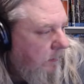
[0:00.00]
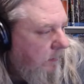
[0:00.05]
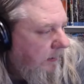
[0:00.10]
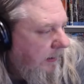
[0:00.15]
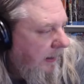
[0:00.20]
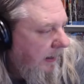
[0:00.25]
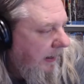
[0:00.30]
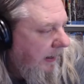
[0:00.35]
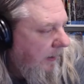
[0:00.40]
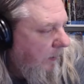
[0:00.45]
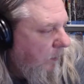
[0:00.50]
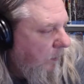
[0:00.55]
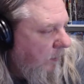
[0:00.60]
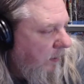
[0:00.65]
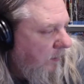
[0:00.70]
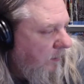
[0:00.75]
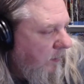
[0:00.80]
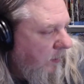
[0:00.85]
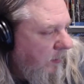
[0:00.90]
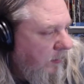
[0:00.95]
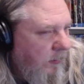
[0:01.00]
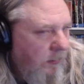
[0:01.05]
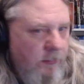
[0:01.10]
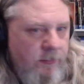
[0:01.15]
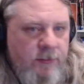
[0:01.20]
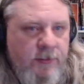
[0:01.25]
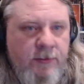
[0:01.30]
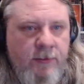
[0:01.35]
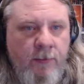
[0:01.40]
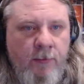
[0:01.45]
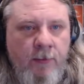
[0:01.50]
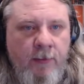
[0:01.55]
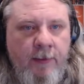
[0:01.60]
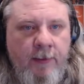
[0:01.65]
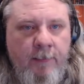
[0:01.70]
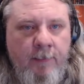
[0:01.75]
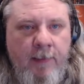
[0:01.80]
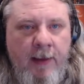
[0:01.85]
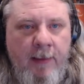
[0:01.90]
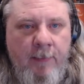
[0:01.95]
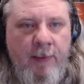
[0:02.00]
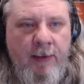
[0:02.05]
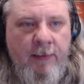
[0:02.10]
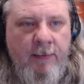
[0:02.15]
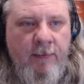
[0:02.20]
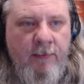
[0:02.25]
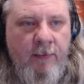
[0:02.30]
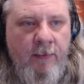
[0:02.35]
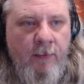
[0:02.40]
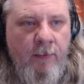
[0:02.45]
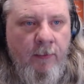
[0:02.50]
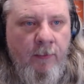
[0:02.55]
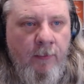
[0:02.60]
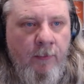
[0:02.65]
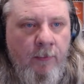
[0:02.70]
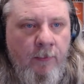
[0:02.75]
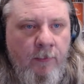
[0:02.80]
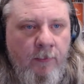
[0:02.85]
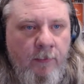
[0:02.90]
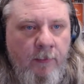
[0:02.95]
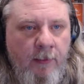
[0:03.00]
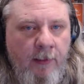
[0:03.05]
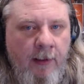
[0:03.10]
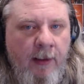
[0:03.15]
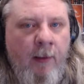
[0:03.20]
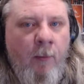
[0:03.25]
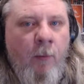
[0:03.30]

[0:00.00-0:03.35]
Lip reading: Okay, one more news story, maybe two. Yeah,